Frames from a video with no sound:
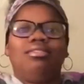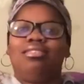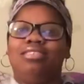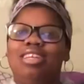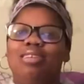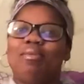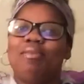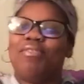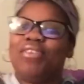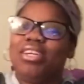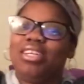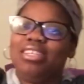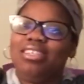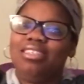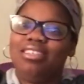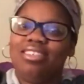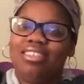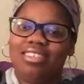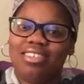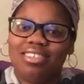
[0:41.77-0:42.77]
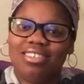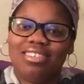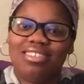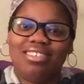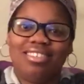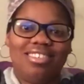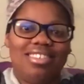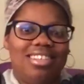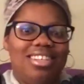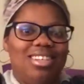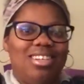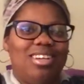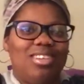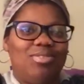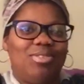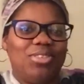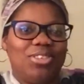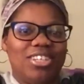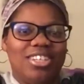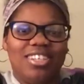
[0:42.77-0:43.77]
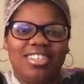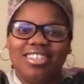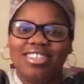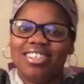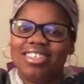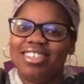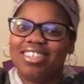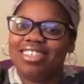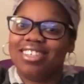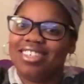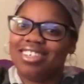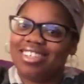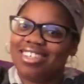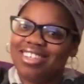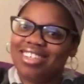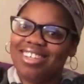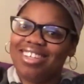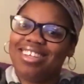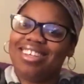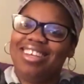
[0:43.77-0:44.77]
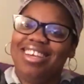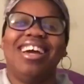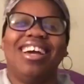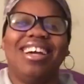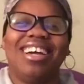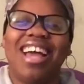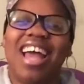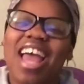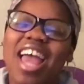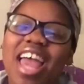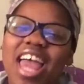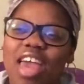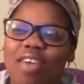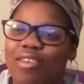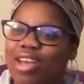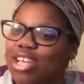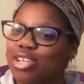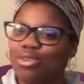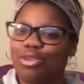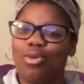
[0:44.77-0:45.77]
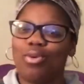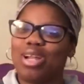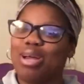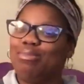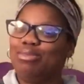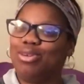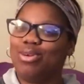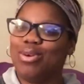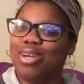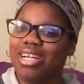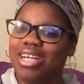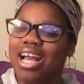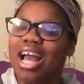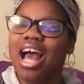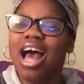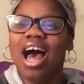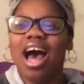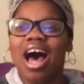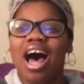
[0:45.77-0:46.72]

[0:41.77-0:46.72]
You hear my feet on the floor? If you guys don't know what I'm doing,